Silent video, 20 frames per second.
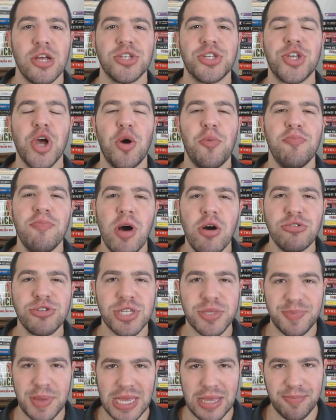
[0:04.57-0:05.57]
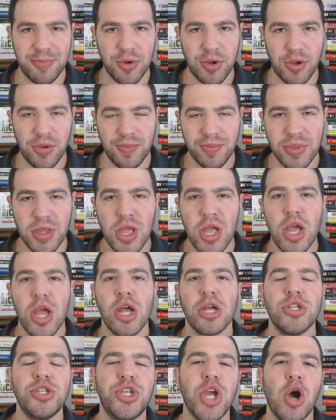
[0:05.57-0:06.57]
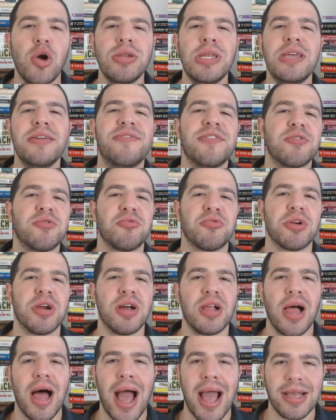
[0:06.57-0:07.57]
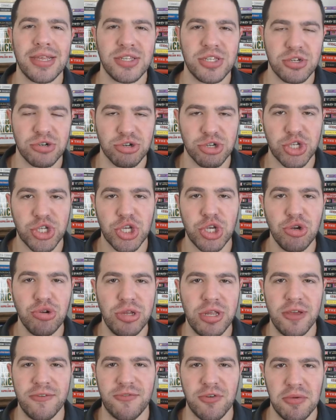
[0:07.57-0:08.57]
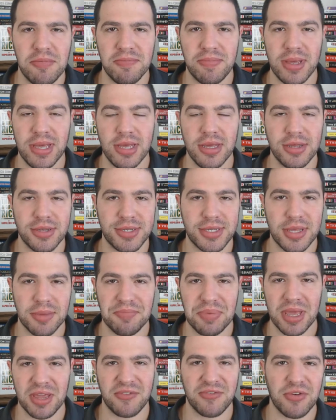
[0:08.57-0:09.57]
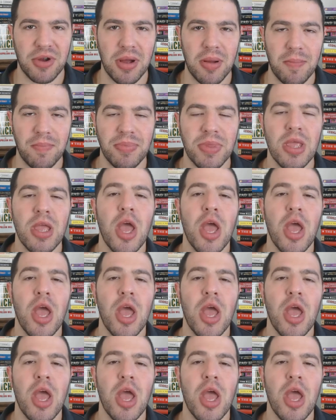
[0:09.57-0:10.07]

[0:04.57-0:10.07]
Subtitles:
So most people don't even realize there's two different pills to pick from.